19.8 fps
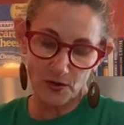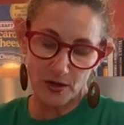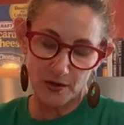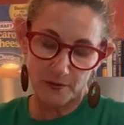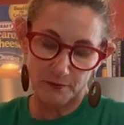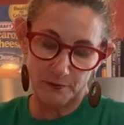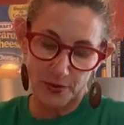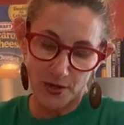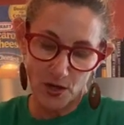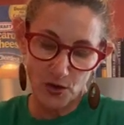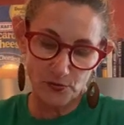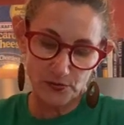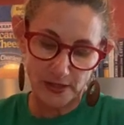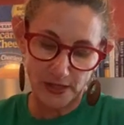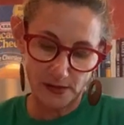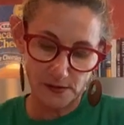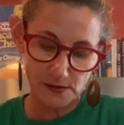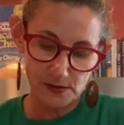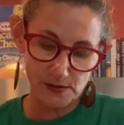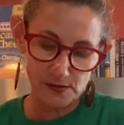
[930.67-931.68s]

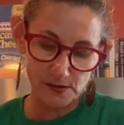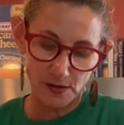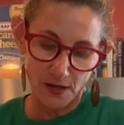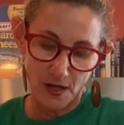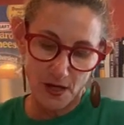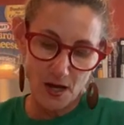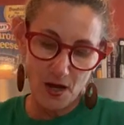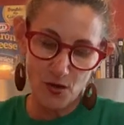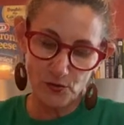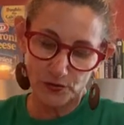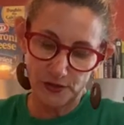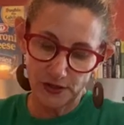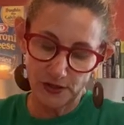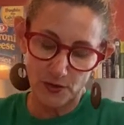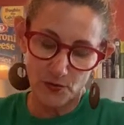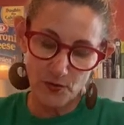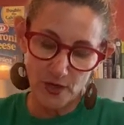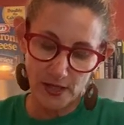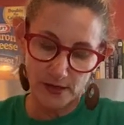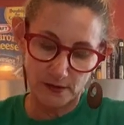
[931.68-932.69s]
components. Oh, you know
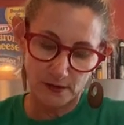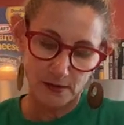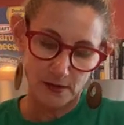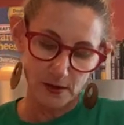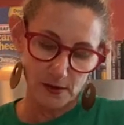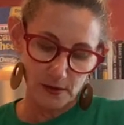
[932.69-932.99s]
what?